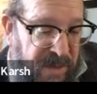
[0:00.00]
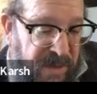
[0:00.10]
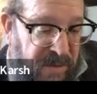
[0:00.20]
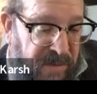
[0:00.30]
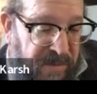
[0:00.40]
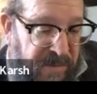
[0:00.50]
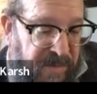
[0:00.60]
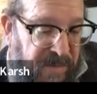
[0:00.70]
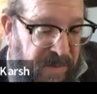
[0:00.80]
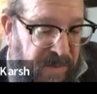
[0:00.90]

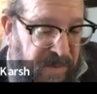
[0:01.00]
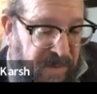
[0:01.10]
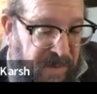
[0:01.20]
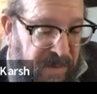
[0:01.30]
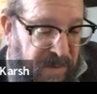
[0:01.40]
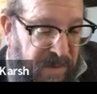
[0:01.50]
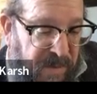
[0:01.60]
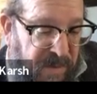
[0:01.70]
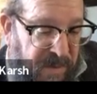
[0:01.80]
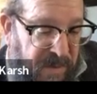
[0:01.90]

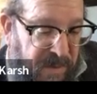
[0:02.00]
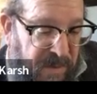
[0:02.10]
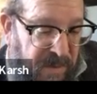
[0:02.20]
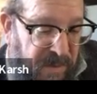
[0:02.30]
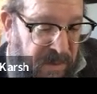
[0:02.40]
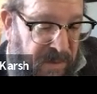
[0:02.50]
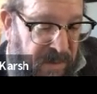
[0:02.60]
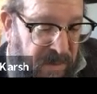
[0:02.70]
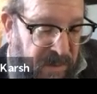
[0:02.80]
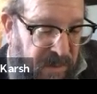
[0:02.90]

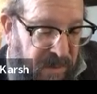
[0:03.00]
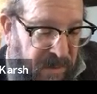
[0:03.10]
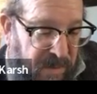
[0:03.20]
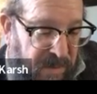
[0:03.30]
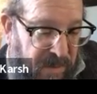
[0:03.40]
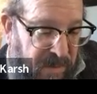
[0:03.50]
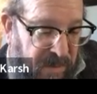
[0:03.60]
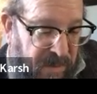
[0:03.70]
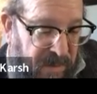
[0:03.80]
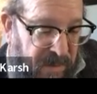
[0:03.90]

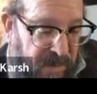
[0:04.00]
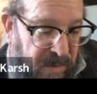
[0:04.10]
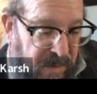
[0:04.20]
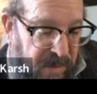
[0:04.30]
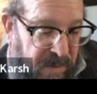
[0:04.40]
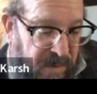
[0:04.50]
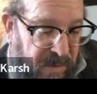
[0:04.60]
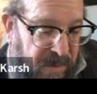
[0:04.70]
(silence)